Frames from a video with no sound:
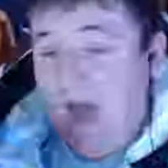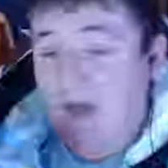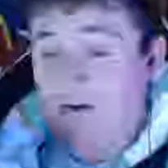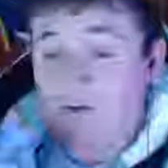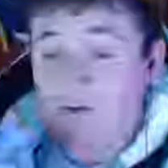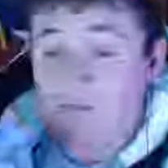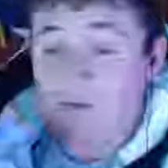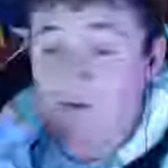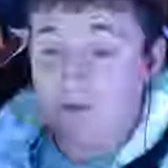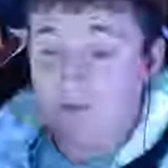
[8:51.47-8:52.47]
I don't know what I'm
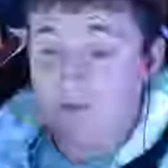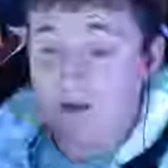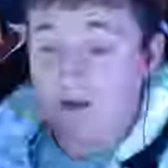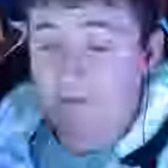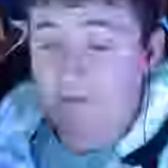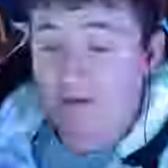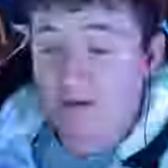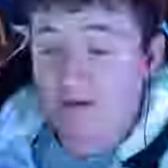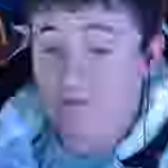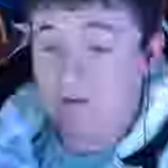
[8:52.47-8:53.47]
doing in this class. That's all
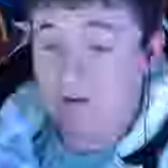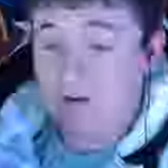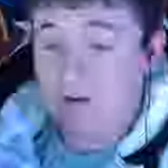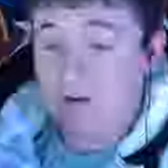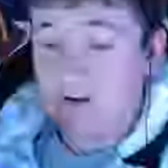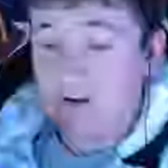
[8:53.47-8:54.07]
I know for sure.